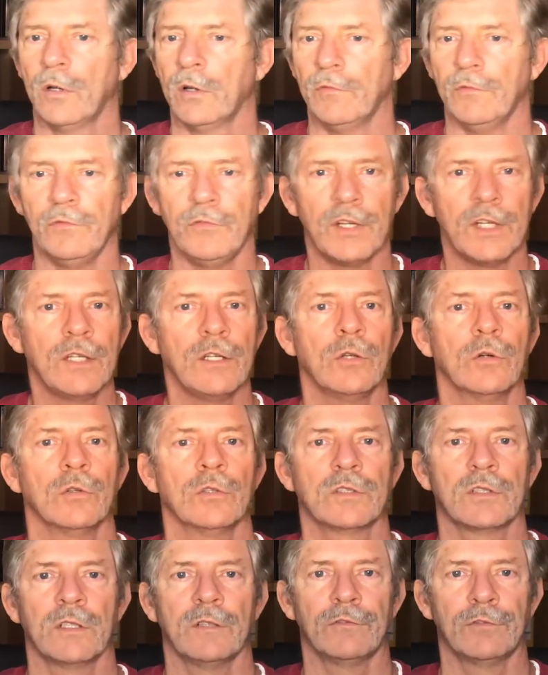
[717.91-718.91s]

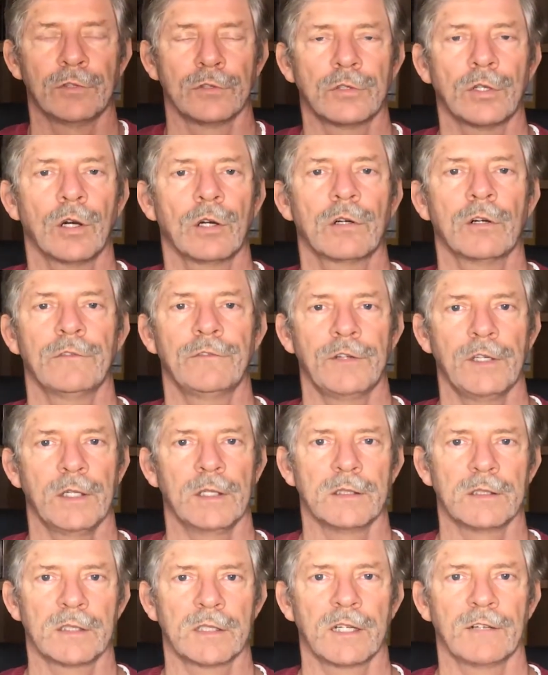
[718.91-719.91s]
videos and photography
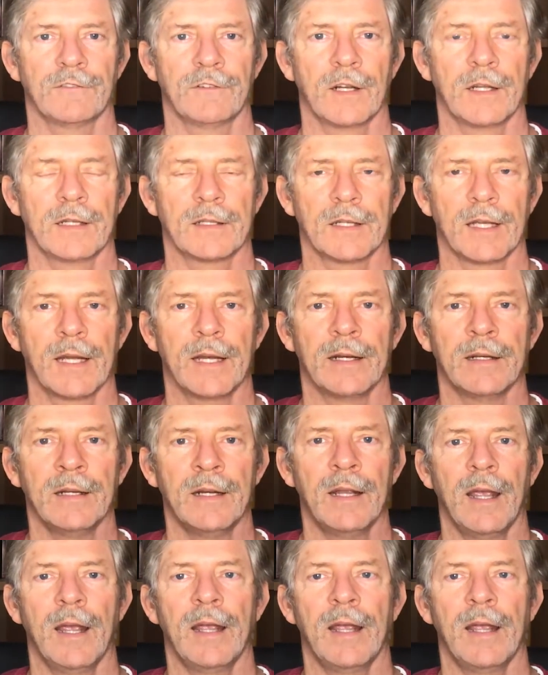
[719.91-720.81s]
and stuff like that,